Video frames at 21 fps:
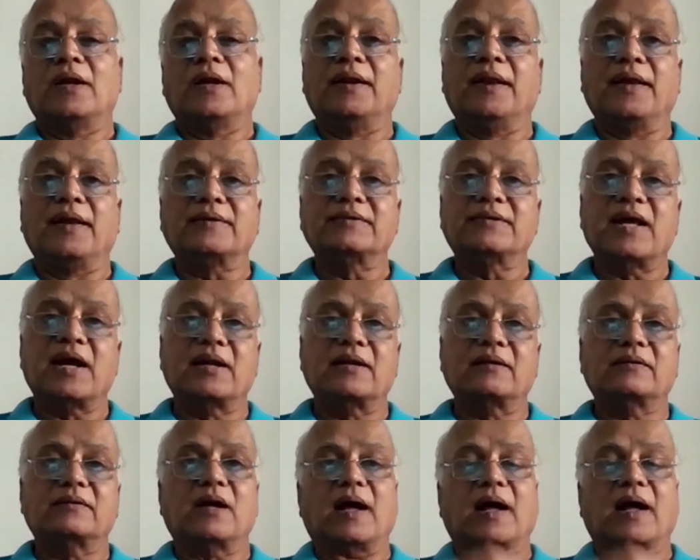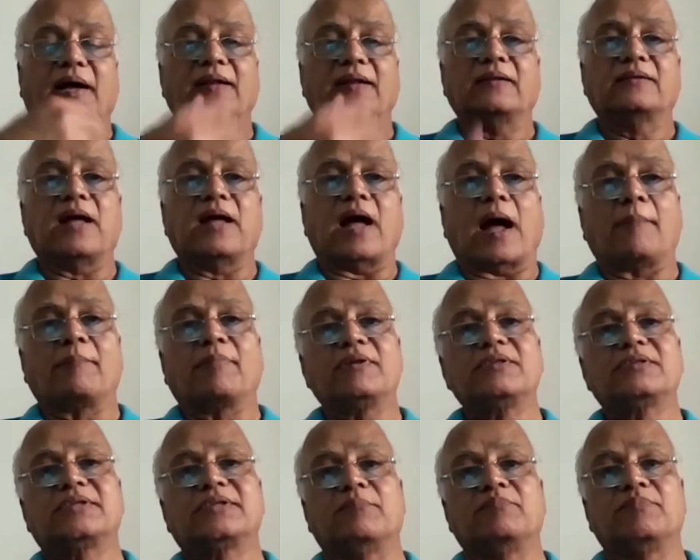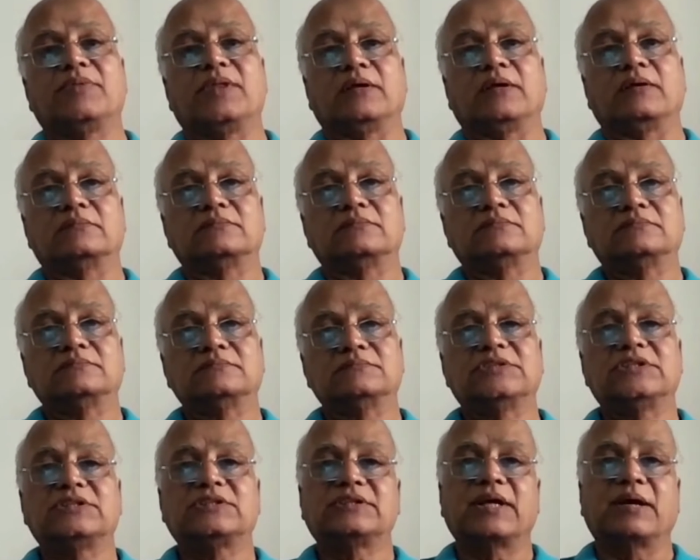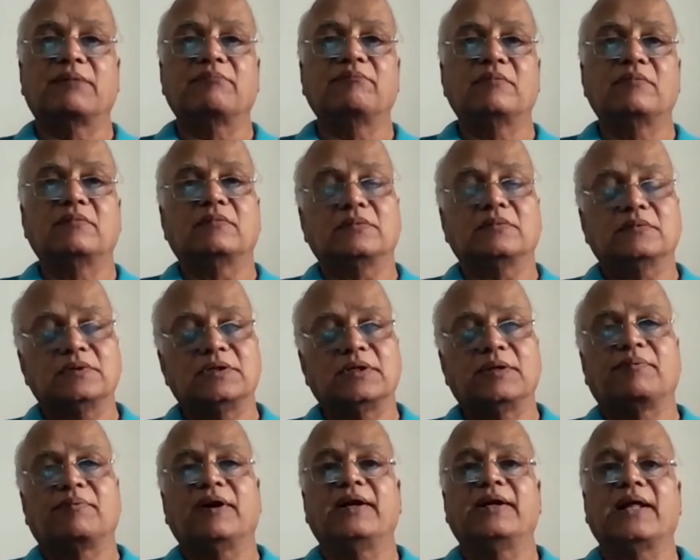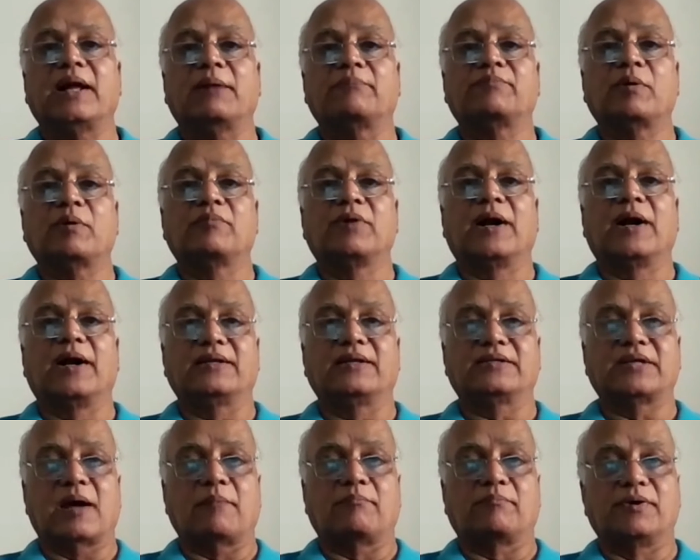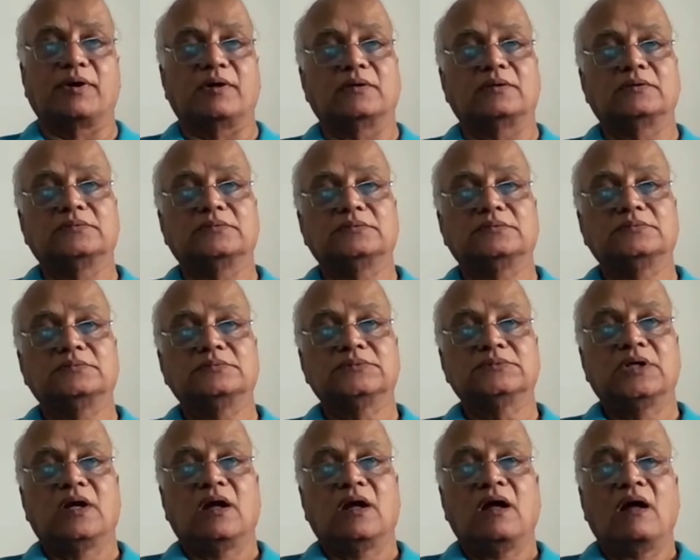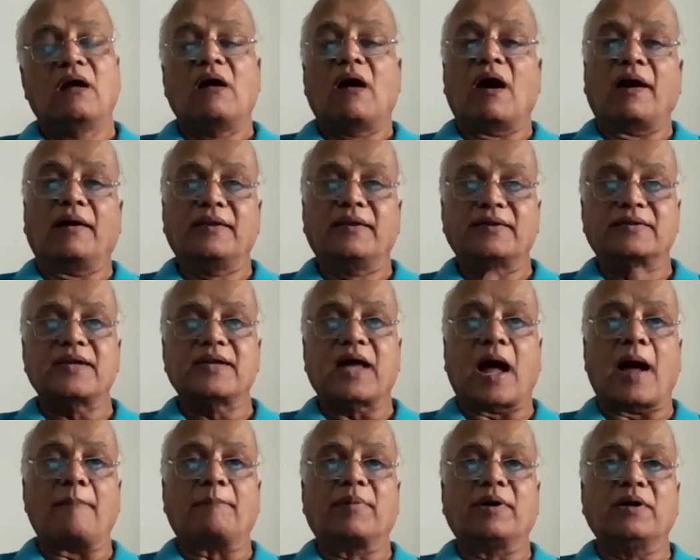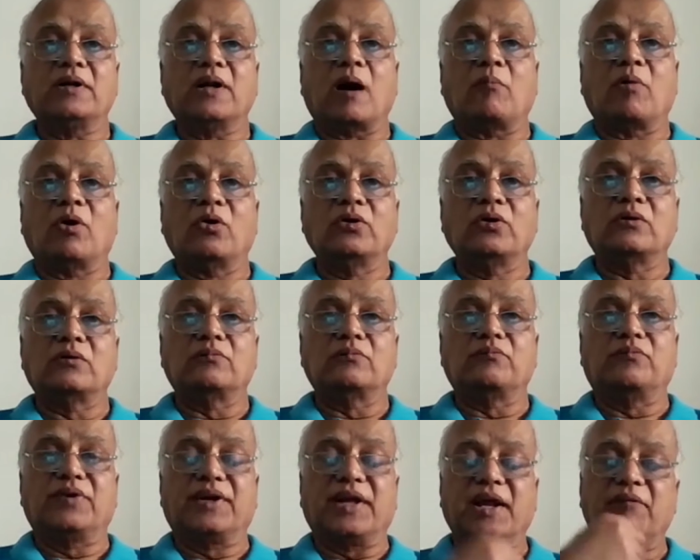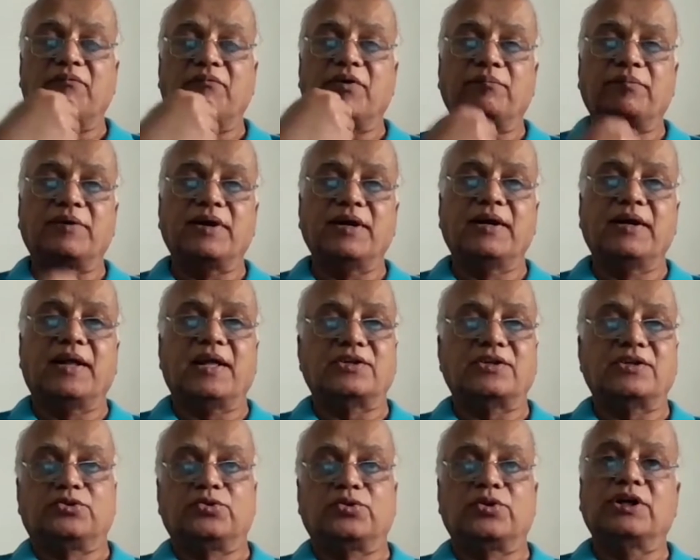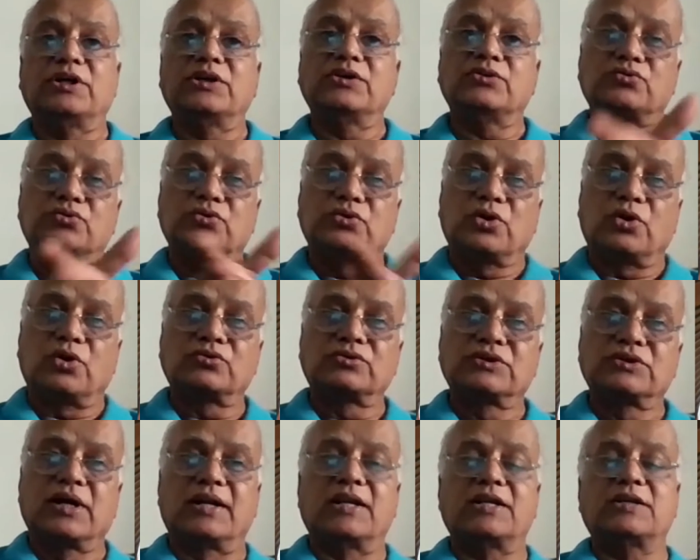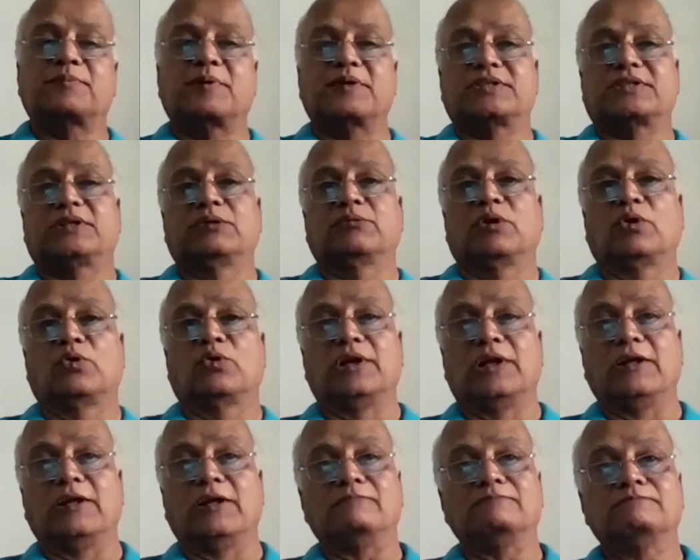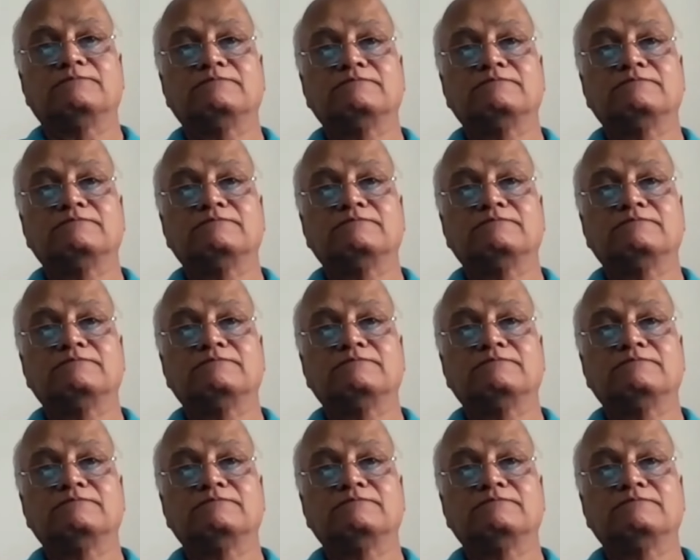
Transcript: Next day again happened same thing. This time different type of Ganesha appeared. And this happened about 10-15 days during the Ganesh festival only.